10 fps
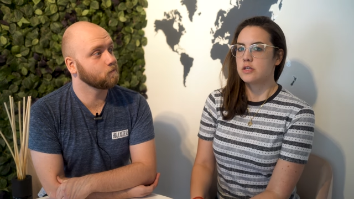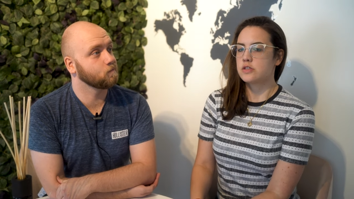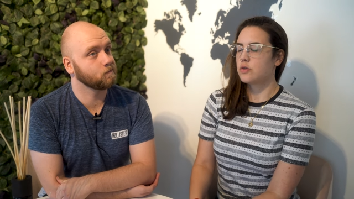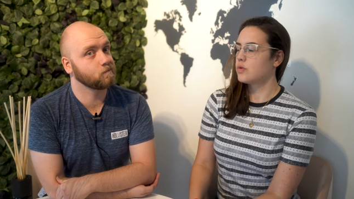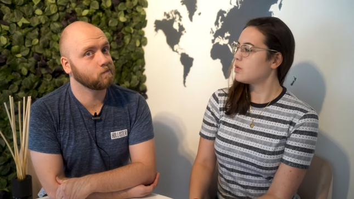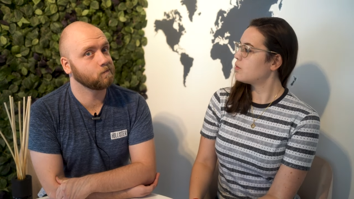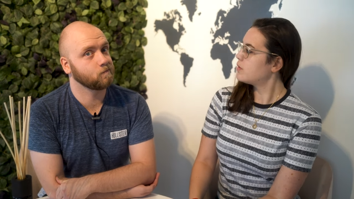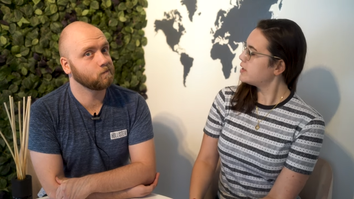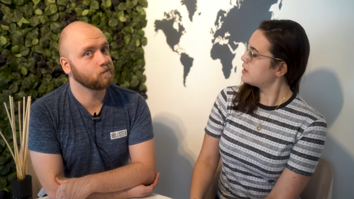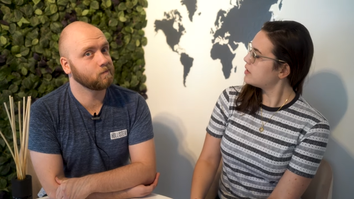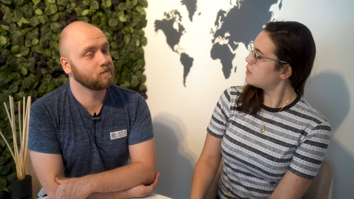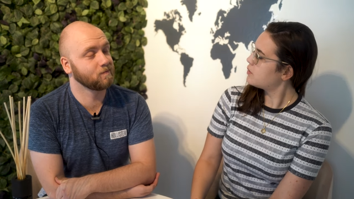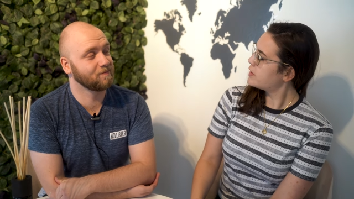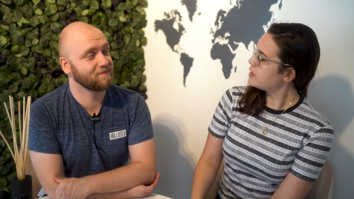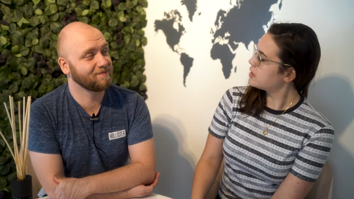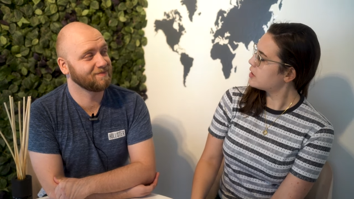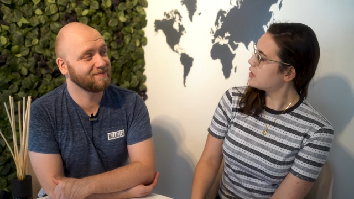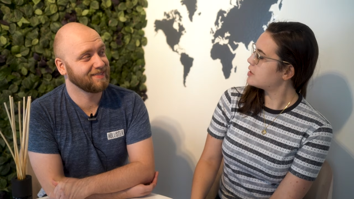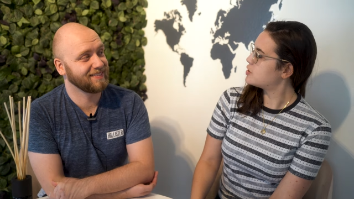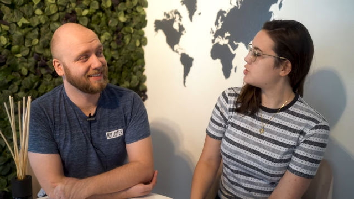Speaker 1: So what
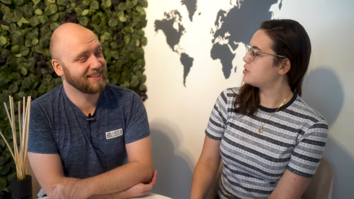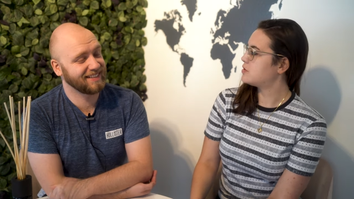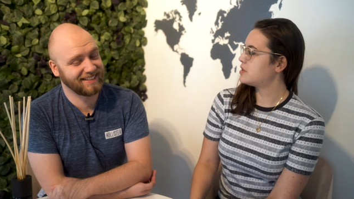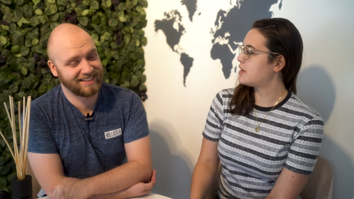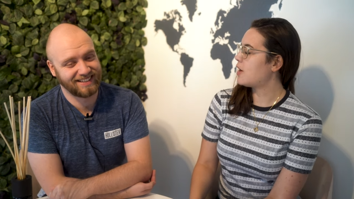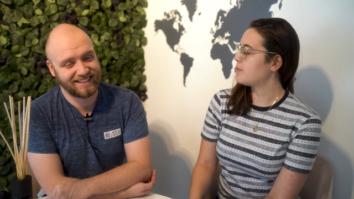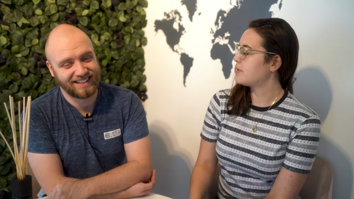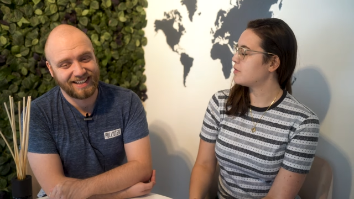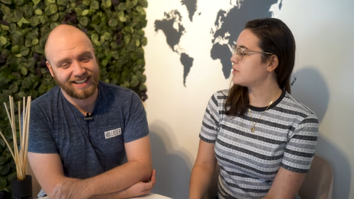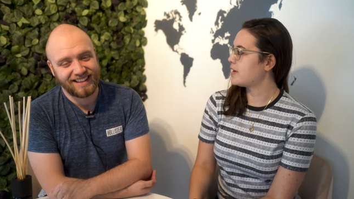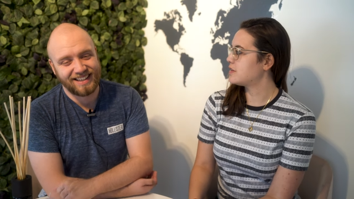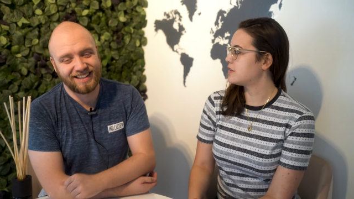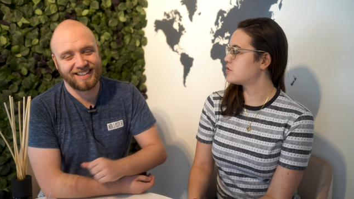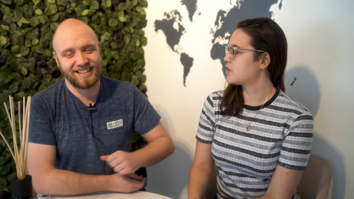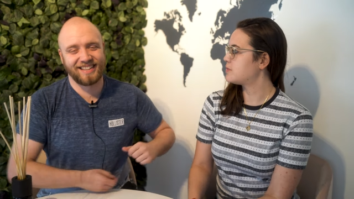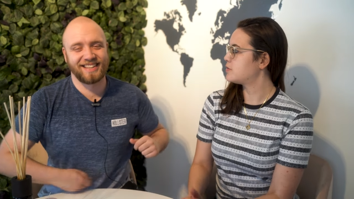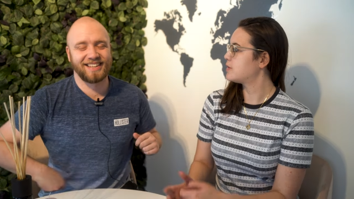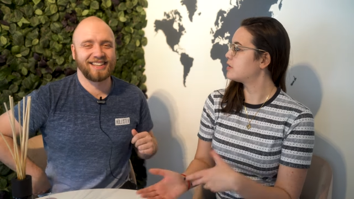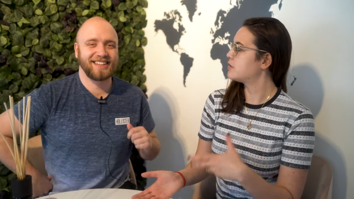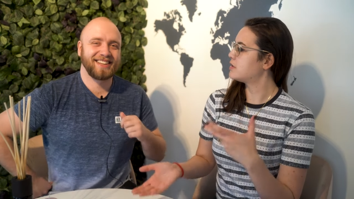encouraged you to help me rewrite the script to
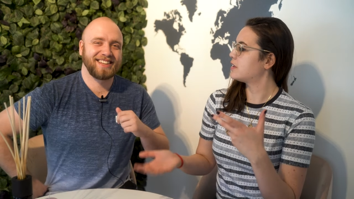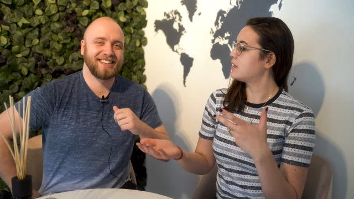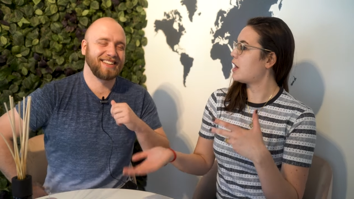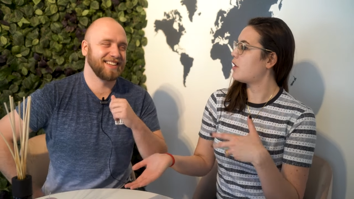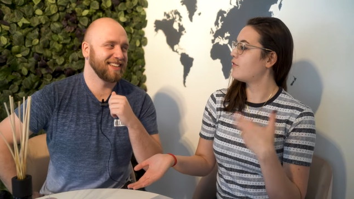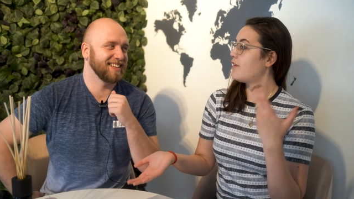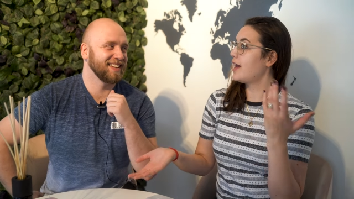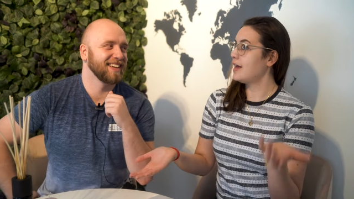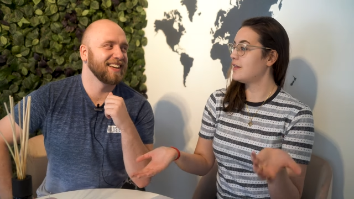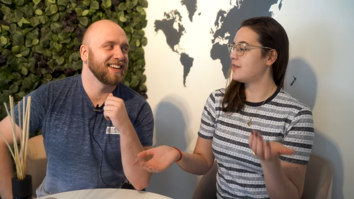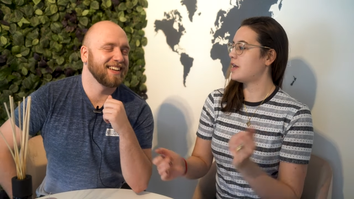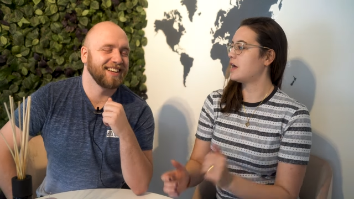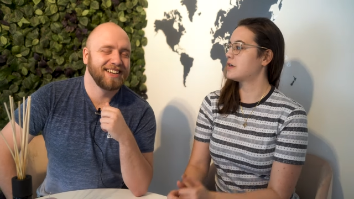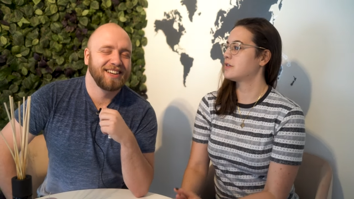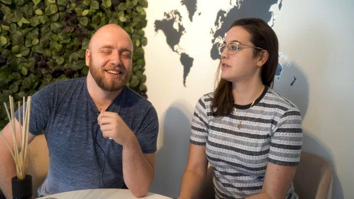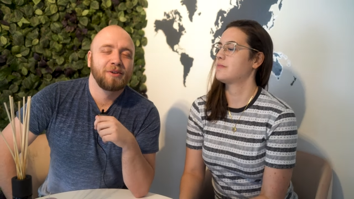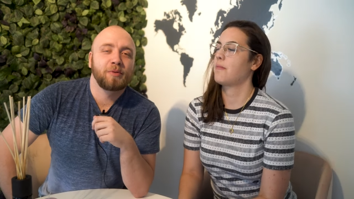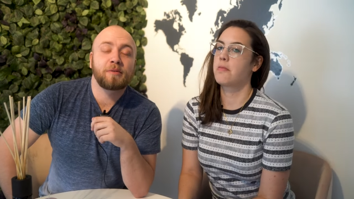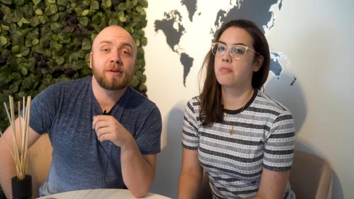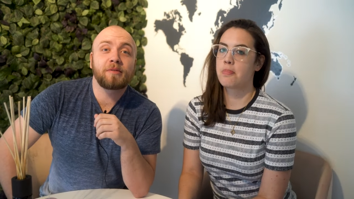include the Lauf and the Nacht?
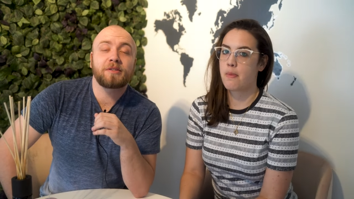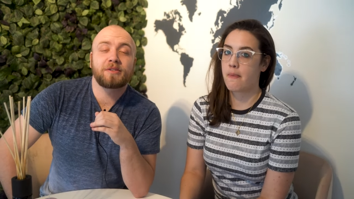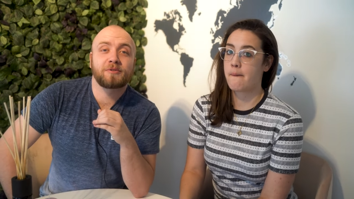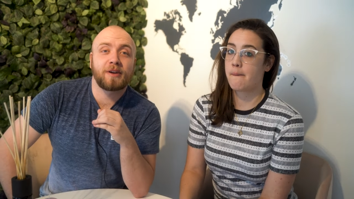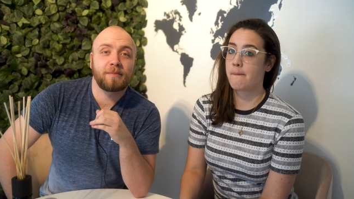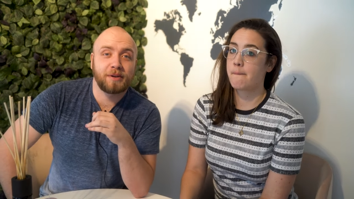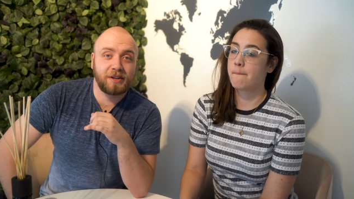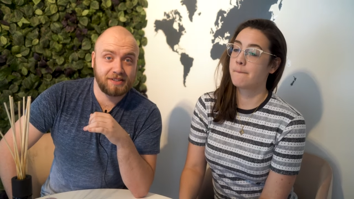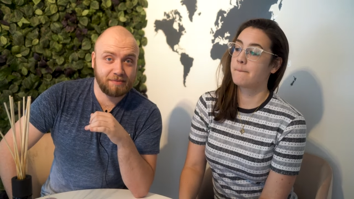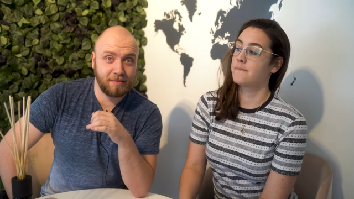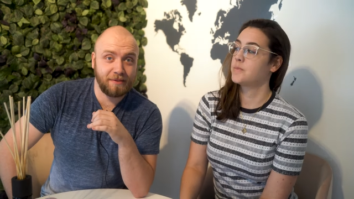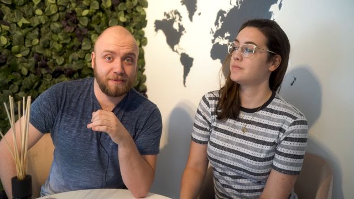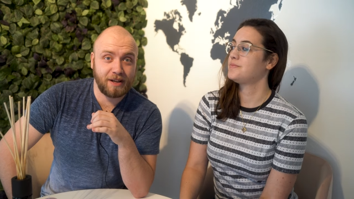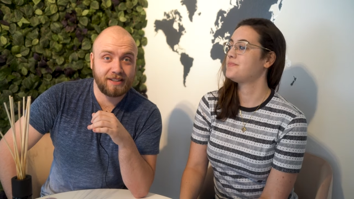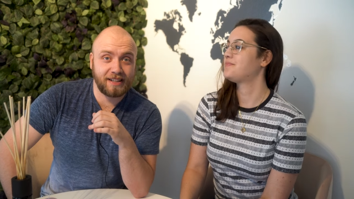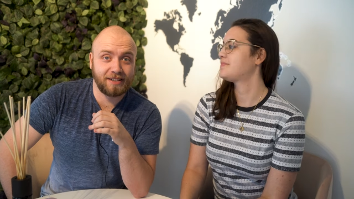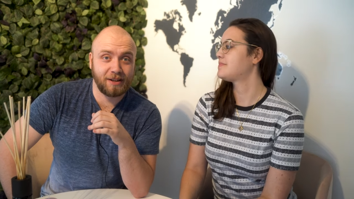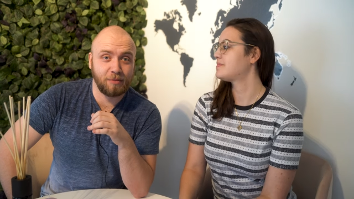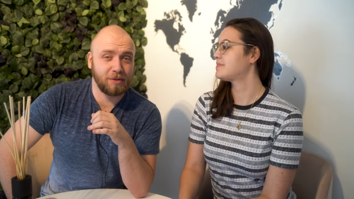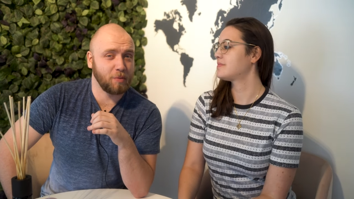
Speaker 2: We rewrote the script because my friend ended
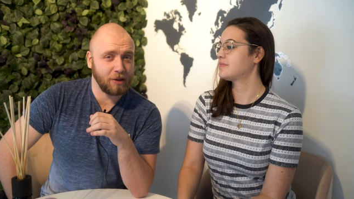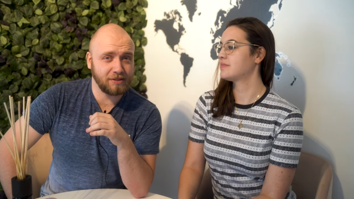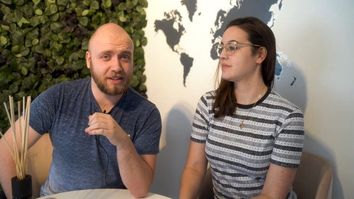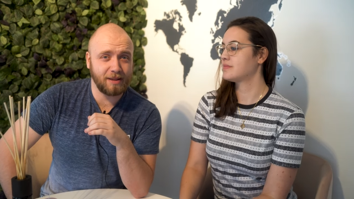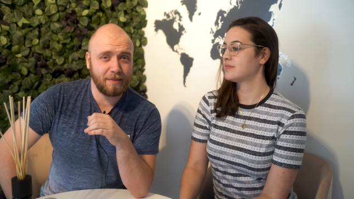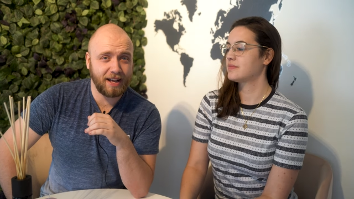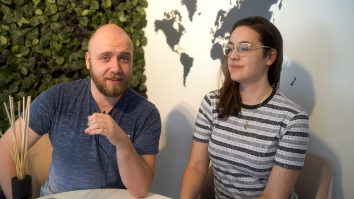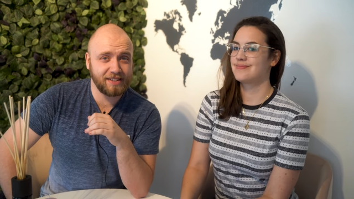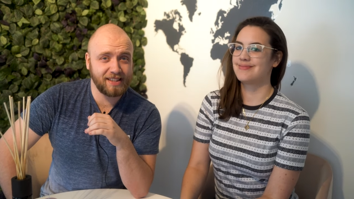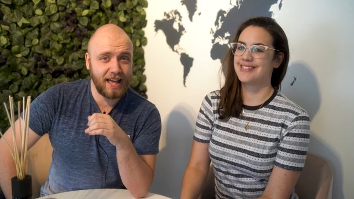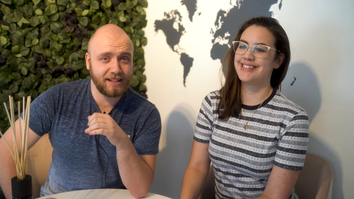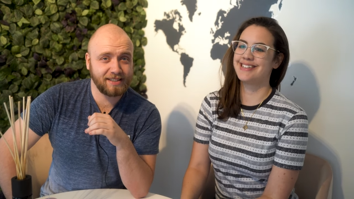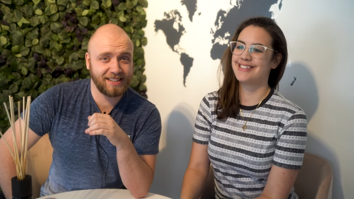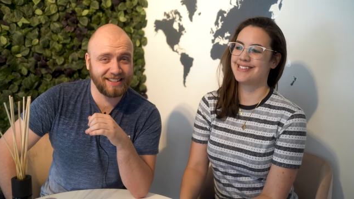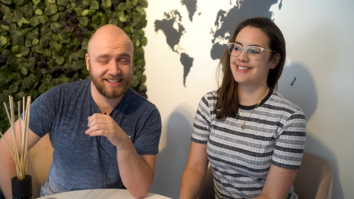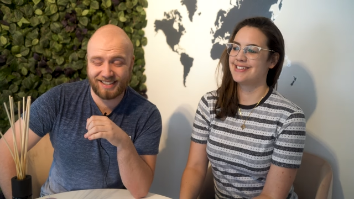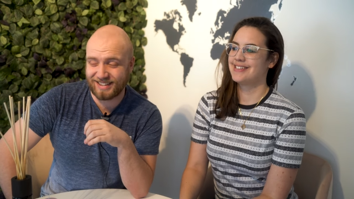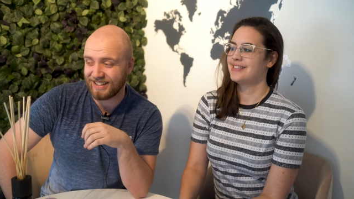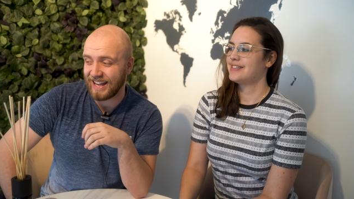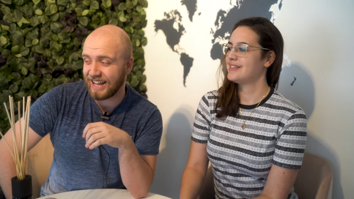up with welts on the back of his legs
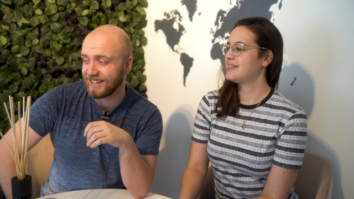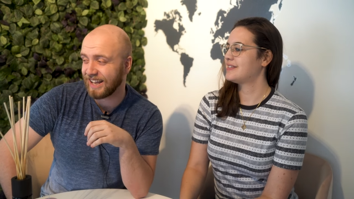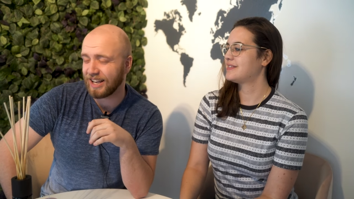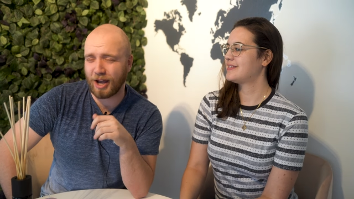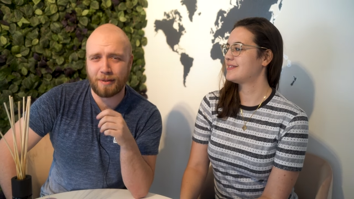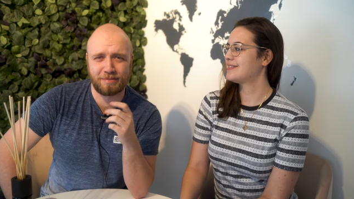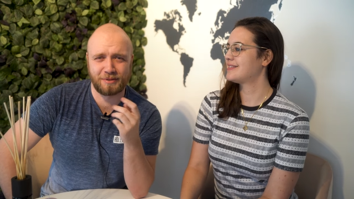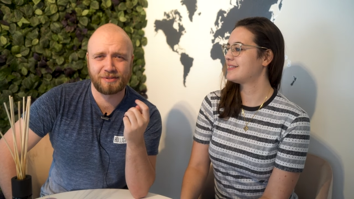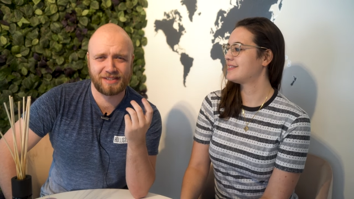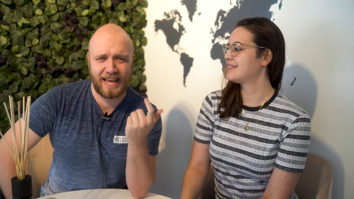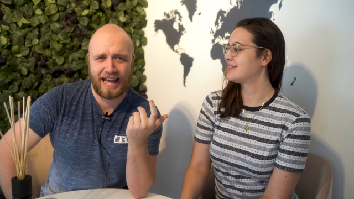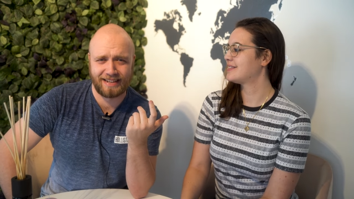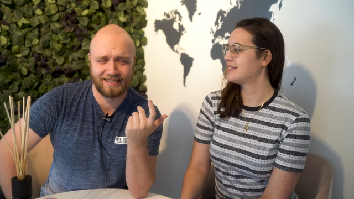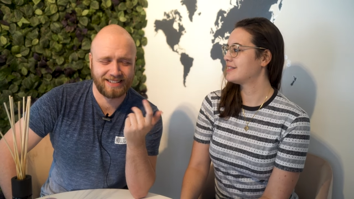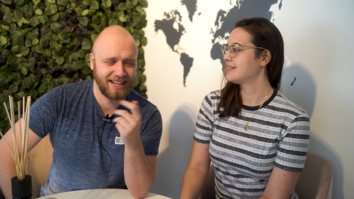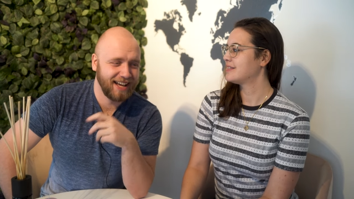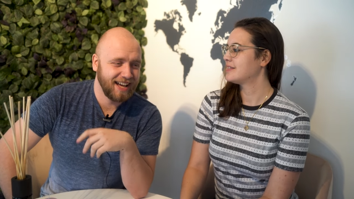and like a bruised hand.